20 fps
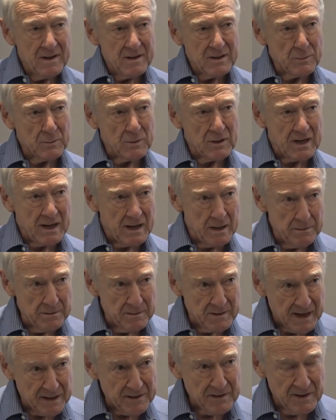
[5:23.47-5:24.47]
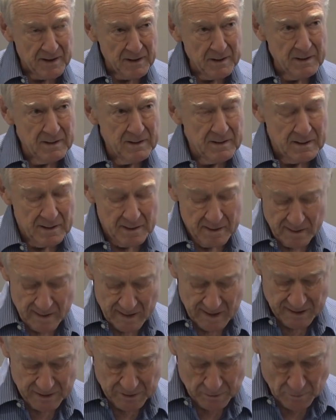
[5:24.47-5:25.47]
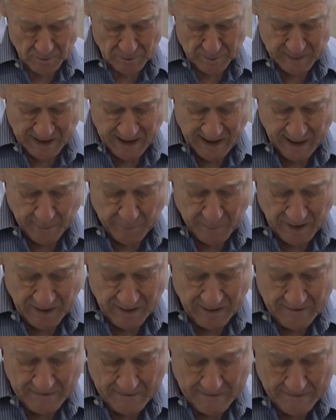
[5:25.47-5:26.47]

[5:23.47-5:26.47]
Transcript: You will own nothing and you will be happy.